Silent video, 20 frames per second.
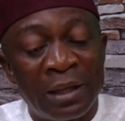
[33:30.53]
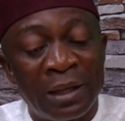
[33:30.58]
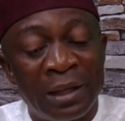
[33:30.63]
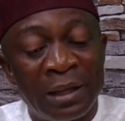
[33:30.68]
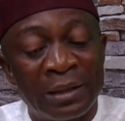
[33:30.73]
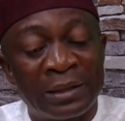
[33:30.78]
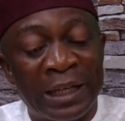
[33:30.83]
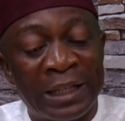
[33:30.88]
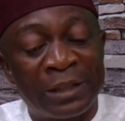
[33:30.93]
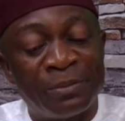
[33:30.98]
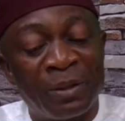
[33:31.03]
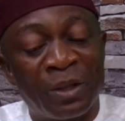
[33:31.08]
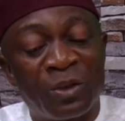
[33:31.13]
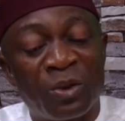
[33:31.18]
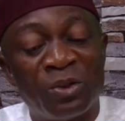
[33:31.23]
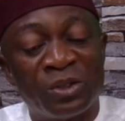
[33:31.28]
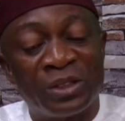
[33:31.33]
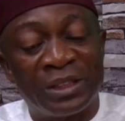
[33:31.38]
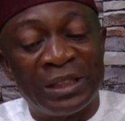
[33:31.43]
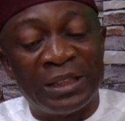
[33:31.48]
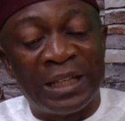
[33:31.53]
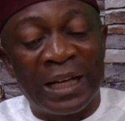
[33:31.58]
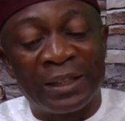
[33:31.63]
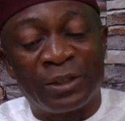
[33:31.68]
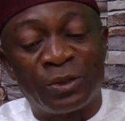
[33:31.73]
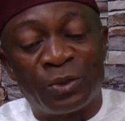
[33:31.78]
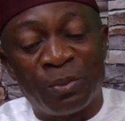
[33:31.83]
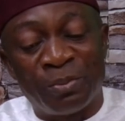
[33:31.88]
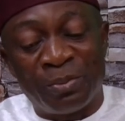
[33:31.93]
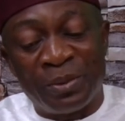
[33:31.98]
it has been considered
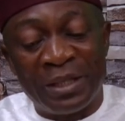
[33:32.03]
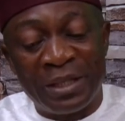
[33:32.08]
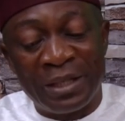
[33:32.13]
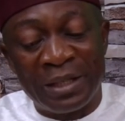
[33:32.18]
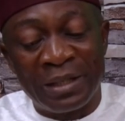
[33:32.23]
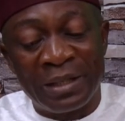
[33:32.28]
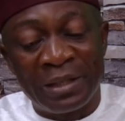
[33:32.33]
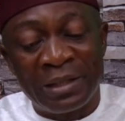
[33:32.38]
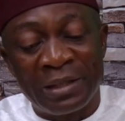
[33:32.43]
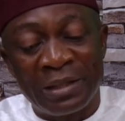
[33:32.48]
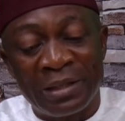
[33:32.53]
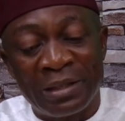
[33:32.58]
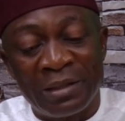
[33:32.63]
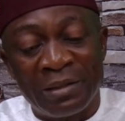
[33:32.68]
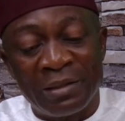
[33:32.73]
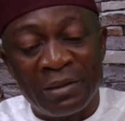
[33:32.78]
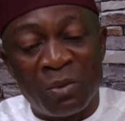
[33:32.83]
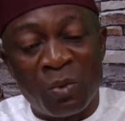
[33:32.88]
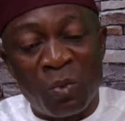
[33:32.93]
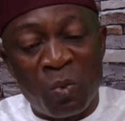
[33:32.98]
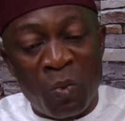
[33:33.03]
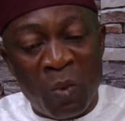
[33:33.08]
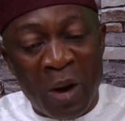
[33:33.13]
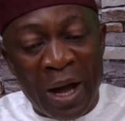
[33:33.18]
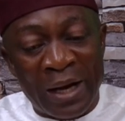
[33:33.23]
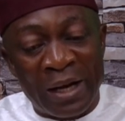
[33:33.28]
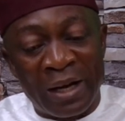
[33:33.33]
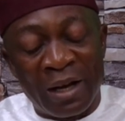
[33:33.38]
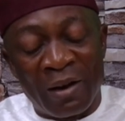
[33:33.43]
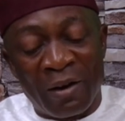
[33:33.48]
to be
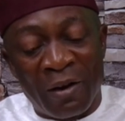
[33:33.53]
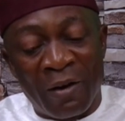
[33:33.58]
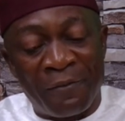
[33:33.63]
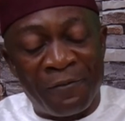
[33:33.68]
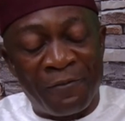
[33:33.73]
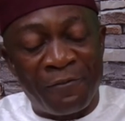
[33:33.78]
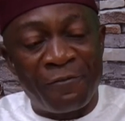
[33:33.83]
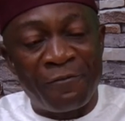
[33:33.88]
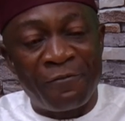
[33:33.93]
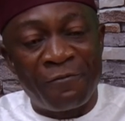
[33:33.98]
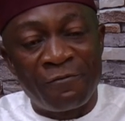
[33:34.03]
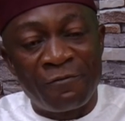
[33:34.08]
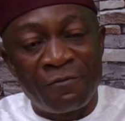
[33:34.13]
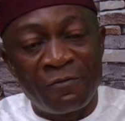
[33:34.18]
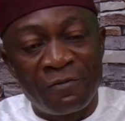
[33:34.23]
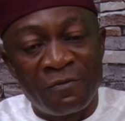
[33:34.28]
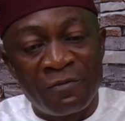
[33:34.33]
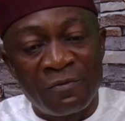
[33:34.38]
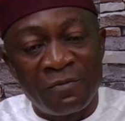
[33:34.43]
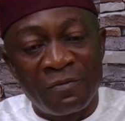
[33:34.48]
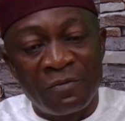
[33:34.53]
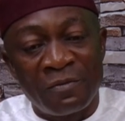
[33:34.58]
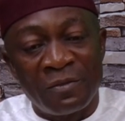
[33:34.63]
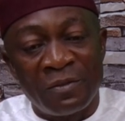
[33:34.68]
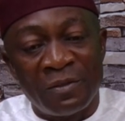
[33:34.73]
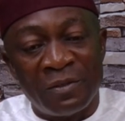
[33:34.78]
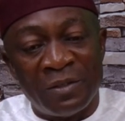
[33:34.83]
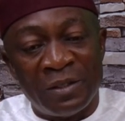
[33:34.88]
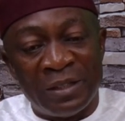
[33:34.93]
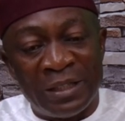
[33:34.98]
one of
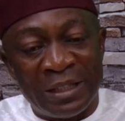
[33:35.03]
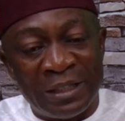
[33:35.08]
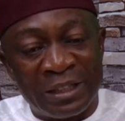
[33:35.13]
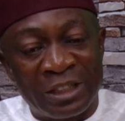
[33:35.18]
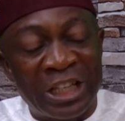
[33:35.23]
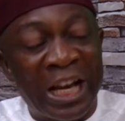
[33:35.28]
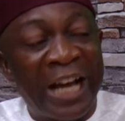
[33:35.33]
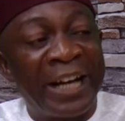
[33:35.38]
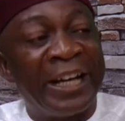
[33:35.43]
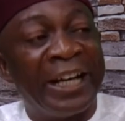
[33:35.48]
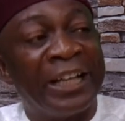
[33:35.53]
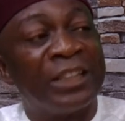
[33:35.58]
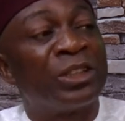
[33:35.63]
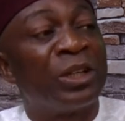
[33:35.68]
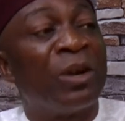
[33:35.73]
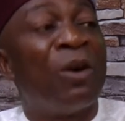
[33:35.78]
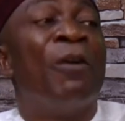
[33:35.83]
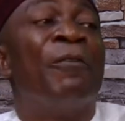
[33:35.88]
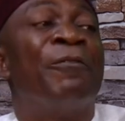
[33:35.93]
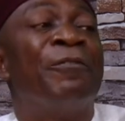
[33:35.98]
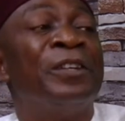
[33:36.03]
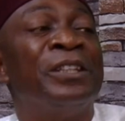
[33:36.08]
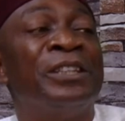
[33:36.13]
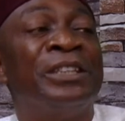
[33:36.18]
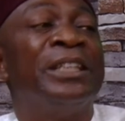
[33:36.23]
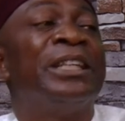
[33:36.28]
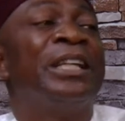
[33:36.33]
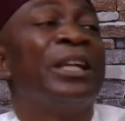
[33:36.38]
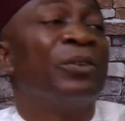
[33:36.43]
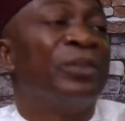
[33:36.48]
the channels of
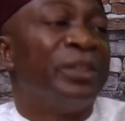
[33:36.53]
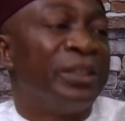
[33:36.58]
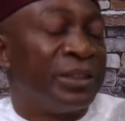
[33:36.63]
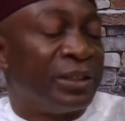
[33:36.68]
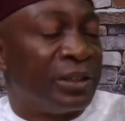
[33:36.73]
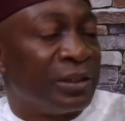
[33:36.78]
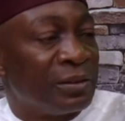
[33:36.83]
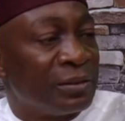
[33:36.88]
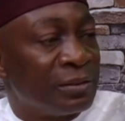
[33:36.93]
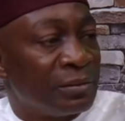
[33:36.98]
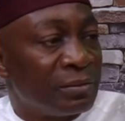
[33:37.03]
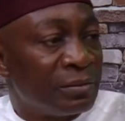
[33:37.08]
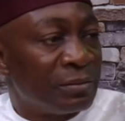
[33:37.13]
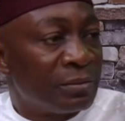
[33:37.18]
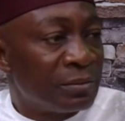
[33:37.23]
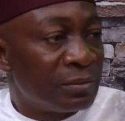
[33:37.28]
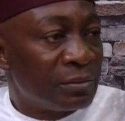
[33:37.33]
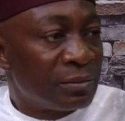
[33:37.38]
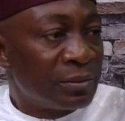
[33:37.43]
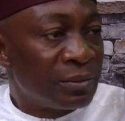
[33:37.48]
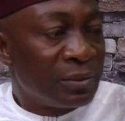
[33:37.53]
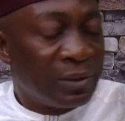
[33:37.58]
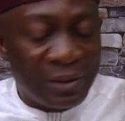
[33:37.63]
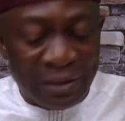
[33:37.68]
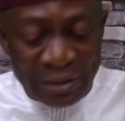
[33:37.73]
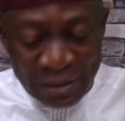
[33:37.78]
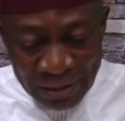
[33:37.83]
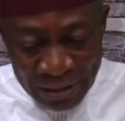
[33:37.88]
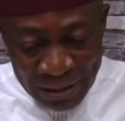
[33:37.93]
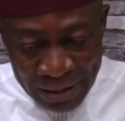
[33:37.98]
insecurity
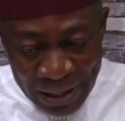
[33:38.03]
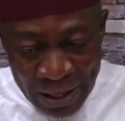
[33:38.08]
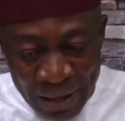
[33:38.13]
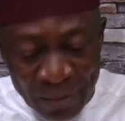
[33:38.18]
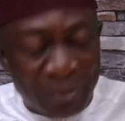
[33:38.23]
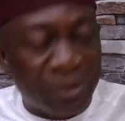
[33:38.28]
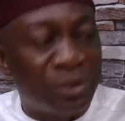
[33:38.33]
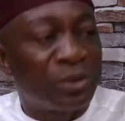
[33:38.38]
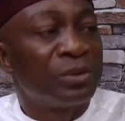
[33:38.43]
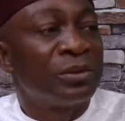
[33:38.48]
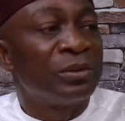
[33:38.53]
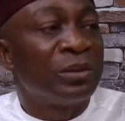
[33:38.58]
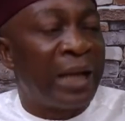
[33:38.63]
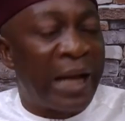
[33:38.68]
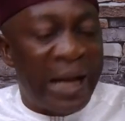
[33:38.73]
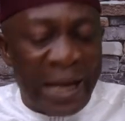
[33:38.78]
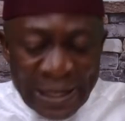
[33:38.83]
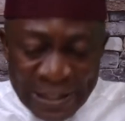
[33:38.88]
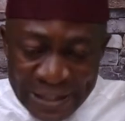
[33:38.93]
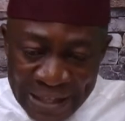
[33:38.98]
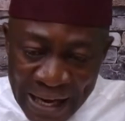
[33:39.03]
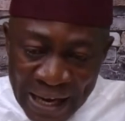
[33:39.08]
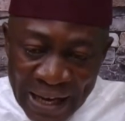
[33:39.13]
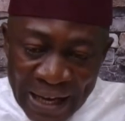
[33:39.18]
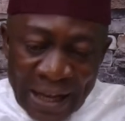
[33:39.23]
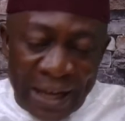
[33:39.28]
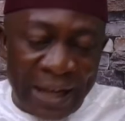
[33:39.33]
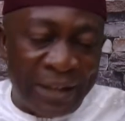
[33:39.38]
let us either